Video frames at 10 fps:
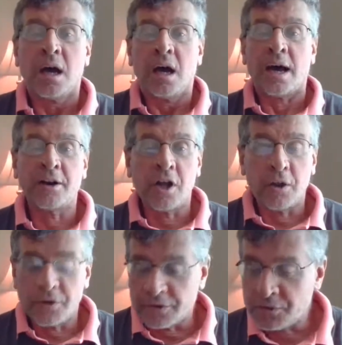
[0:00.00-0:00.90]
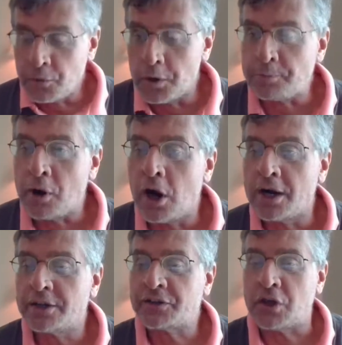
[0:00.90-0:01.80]
I don't know. There's 4
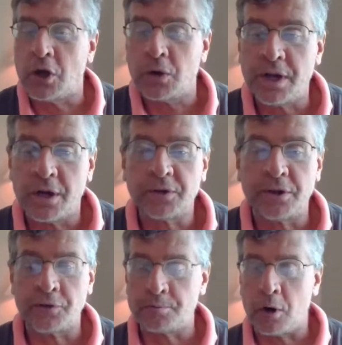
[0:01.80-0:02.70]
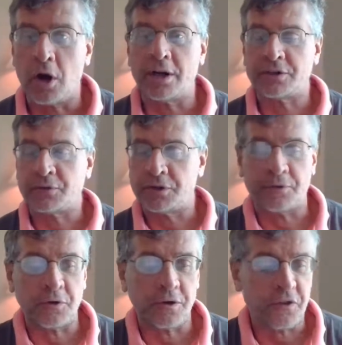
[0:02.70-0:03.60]
parts, so different parts for
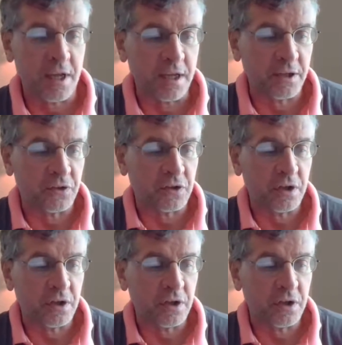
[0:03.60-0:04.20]
different things.